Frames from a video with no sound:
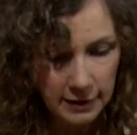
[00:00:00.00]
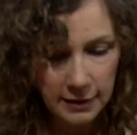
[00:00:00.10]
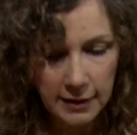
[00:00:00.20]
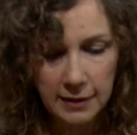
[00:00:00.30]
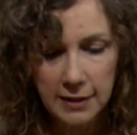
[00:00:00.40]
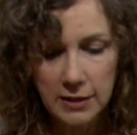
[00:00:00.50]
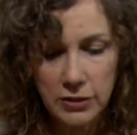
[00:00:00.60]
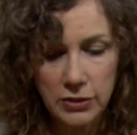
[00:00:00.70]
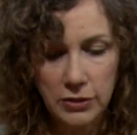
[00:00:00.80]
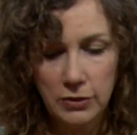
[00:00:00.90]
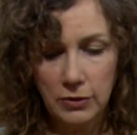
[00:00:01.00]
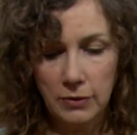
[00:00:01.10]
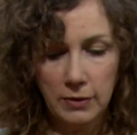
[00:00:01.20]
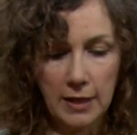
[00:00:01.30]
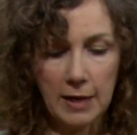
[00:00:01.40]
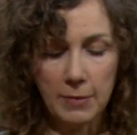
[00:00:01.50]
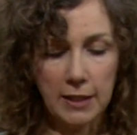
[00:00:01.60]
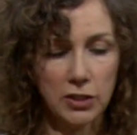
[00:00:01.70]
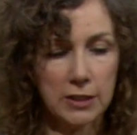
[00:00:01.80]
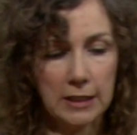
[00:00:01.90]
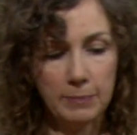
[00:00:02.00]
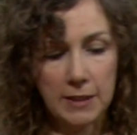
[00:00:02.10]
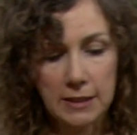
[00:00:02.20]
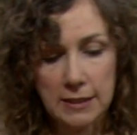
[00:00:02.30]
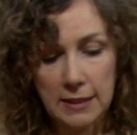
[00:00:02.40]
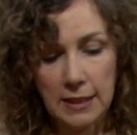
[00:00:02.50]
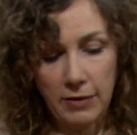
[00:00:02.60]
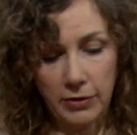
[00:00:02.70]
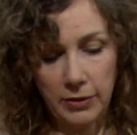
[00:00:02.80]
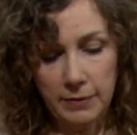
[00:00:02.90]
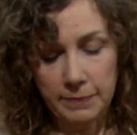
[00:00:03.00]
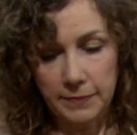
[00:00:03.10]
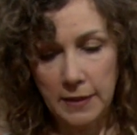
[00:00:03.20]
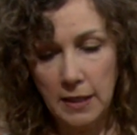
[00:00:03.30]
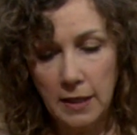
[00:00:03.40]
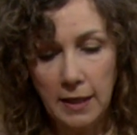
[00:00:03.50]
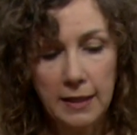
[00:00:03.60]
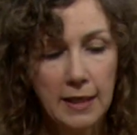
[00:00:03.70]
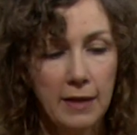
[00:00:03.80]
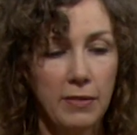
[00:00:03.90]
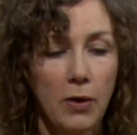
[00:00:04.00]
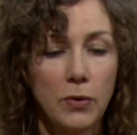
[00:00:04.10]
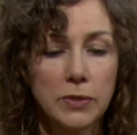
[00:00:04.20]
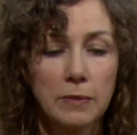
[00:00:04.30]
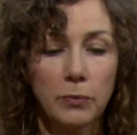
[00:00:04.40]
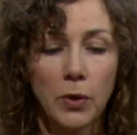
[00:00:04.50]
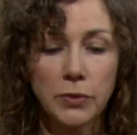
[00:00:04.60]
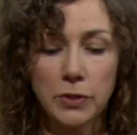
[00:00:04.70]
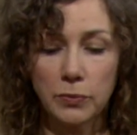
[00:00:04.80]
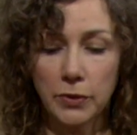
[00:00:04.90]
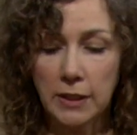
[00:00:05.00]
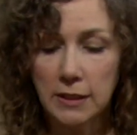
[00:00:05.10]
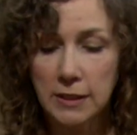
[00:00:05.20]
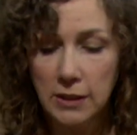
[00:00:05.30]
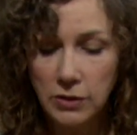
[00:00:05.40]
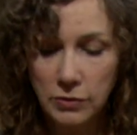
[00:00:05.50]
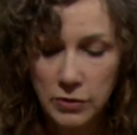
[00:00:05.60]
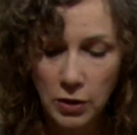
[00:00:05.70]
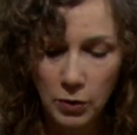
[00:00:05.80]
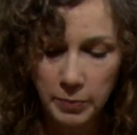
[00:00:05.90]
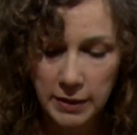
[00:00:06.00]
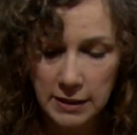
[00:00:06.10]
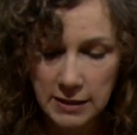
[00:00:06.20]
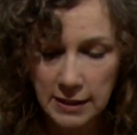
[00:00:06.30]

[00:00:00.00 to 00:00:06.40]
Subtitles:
like these two, I might just keep these together. Again, those roses will continue to open as they